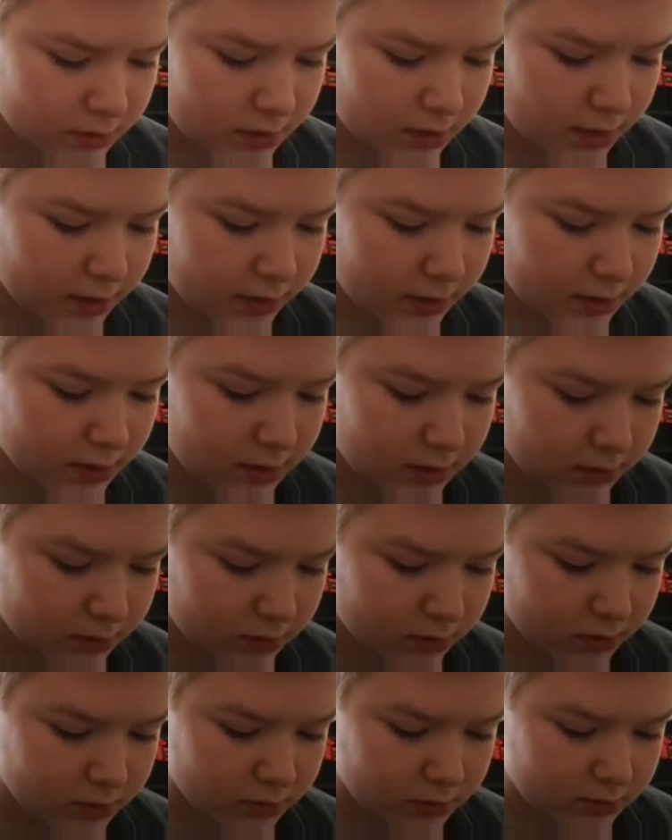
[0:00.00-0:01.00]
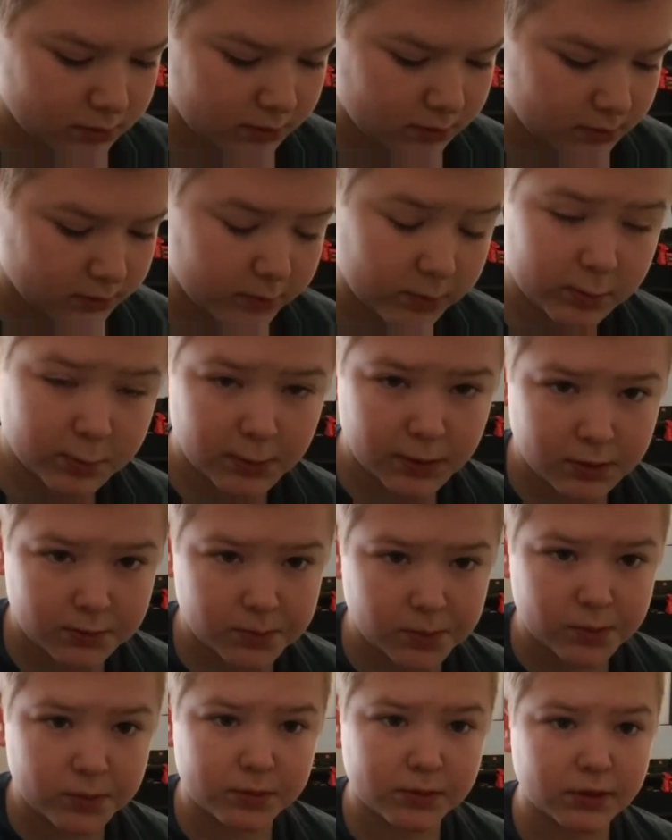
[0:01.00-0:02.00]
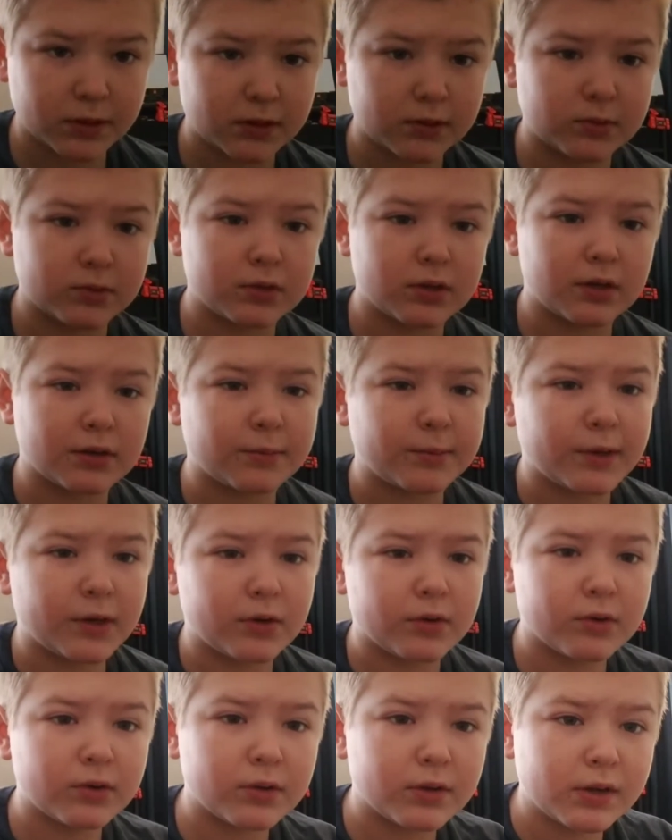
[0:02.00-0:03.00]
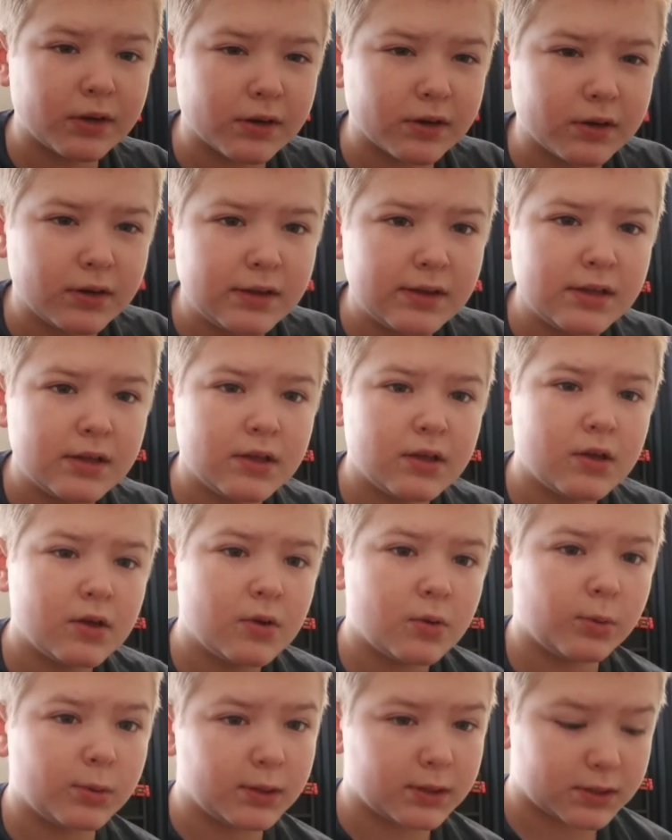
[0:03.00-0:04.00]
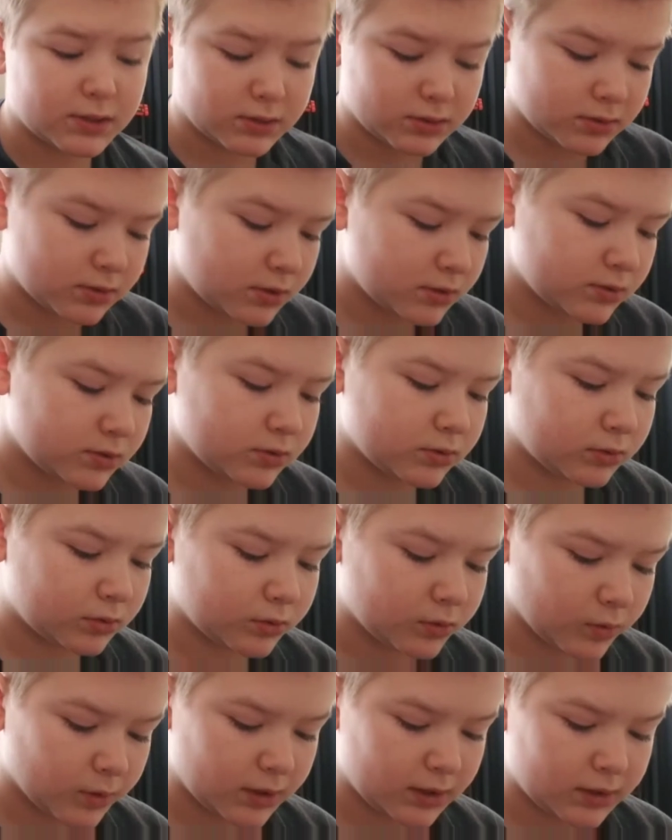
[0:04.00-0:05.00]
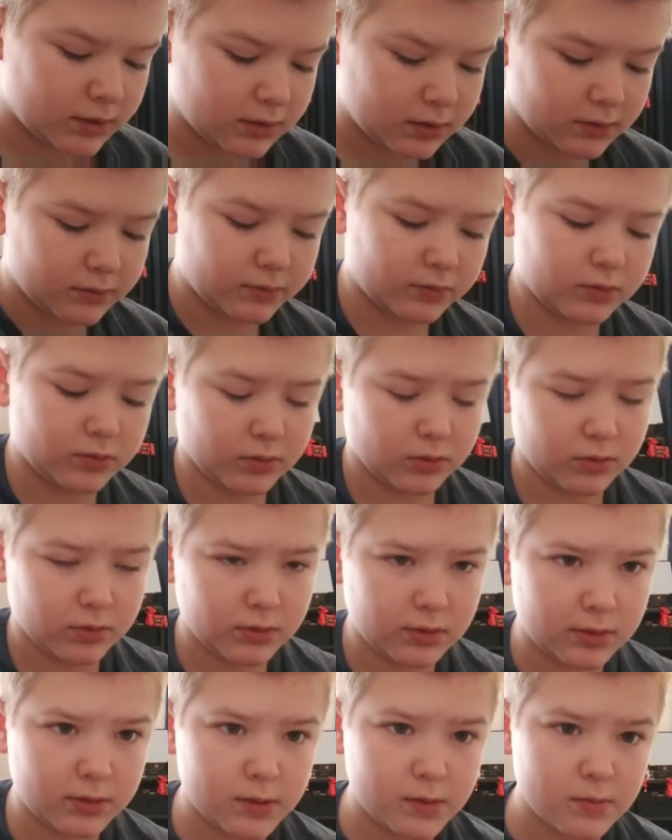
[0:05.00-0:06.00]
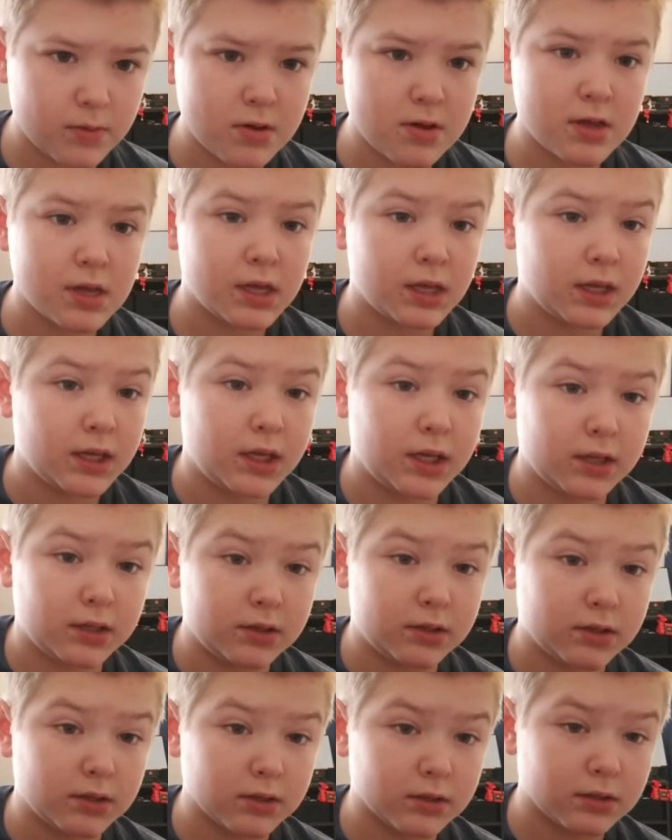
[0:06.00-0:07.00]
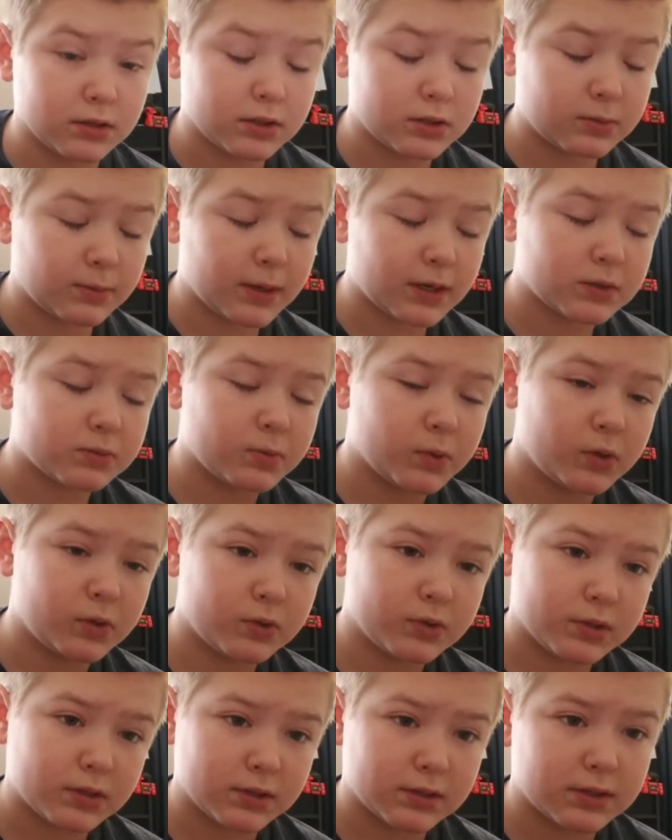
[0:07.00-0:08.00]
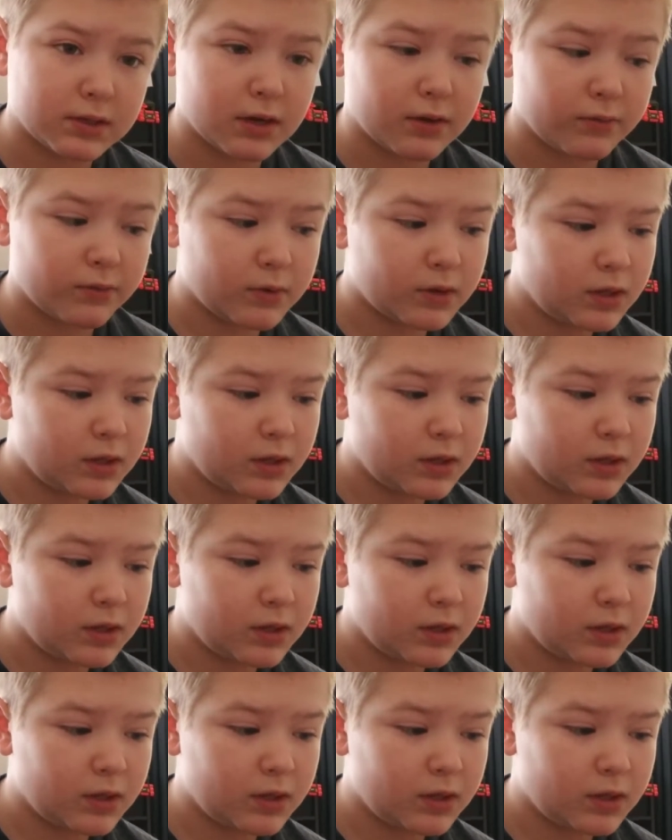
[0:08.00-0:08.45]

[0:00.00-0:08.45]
And then there's Super Smash Bros., like I was talking about earlier, which is also great if you're into Smash Bros. And stuff.